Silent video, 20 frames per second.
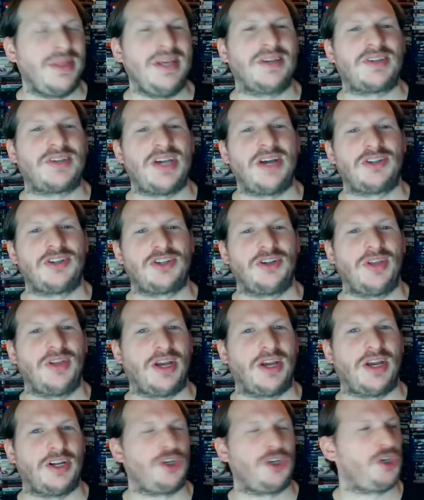attention
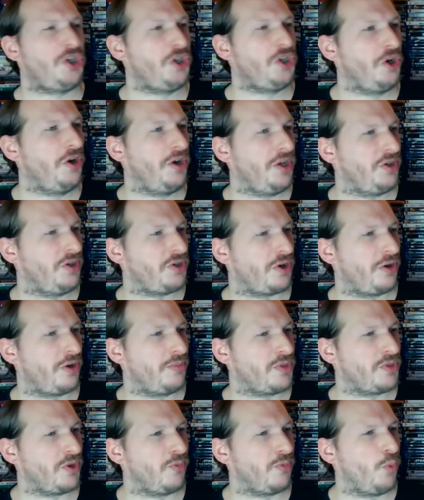that it should in
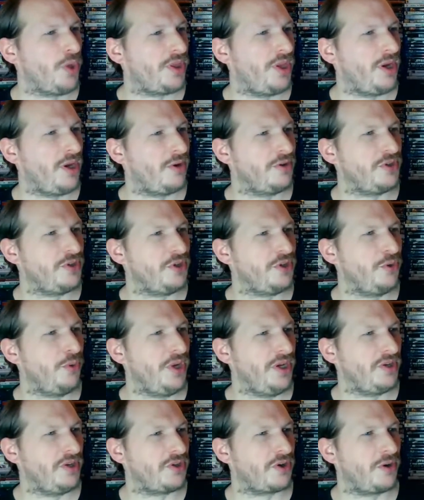terms of what they are
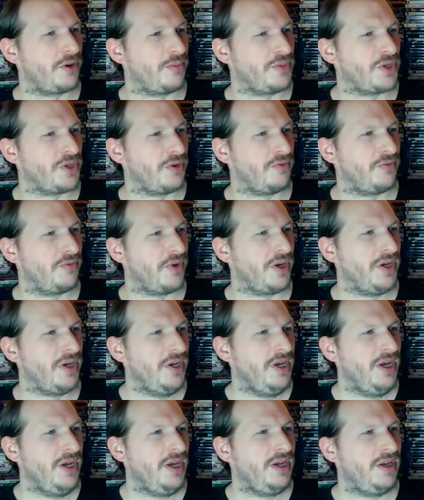doing, in terms of
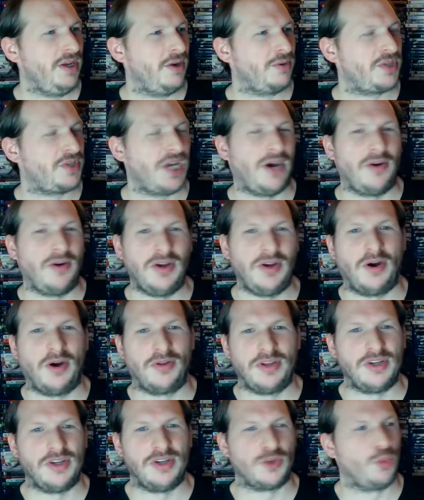telling
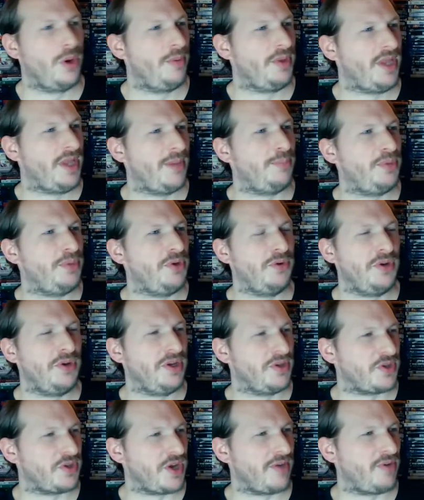all these women that
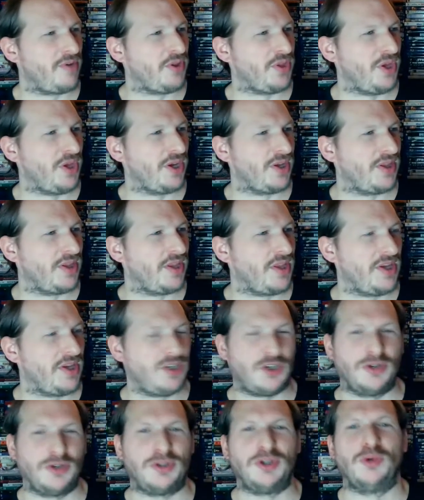beauty is everything and that they
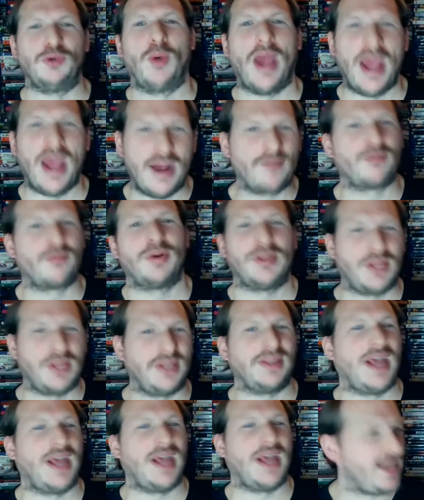should do
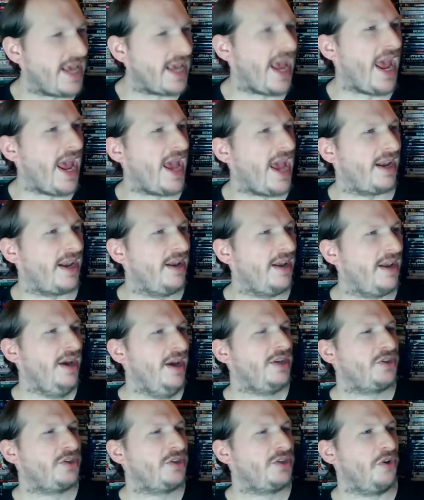everything they can
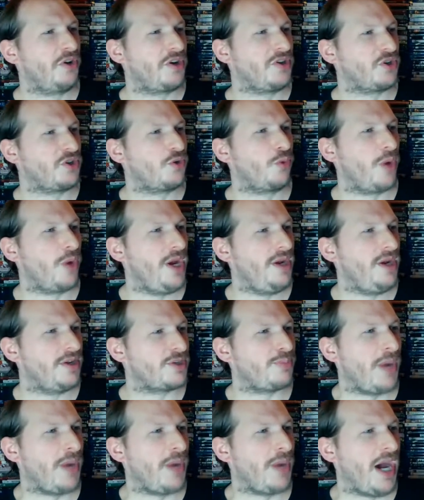to look as great
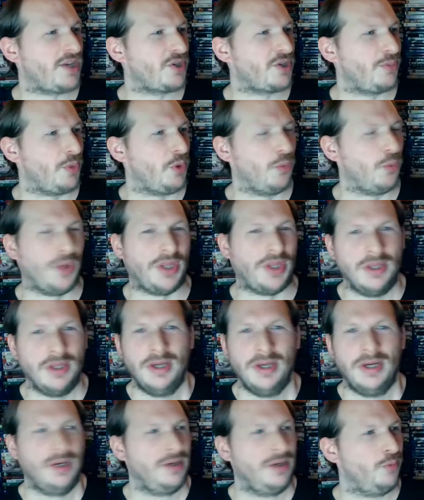as possible
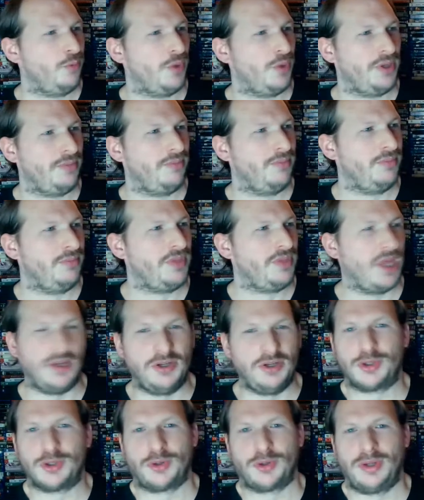when they
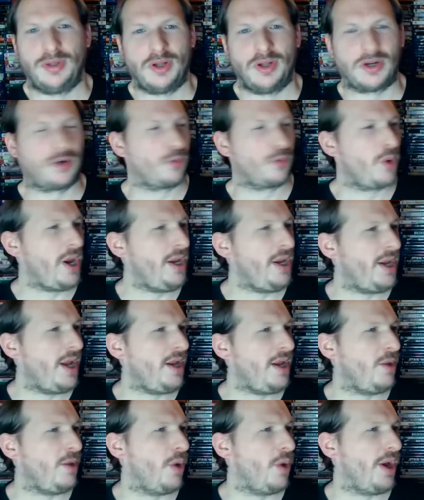usually look great
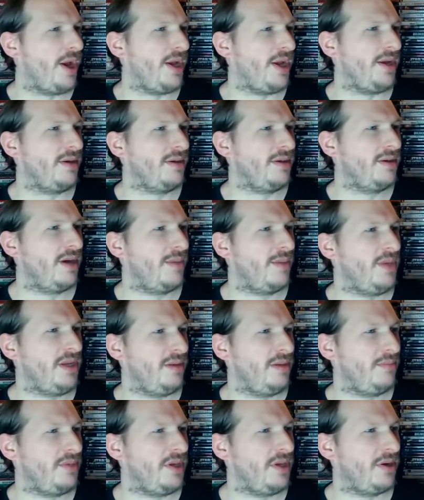anyway. I
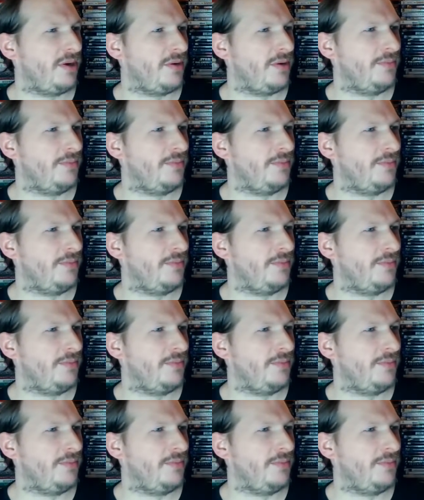mean,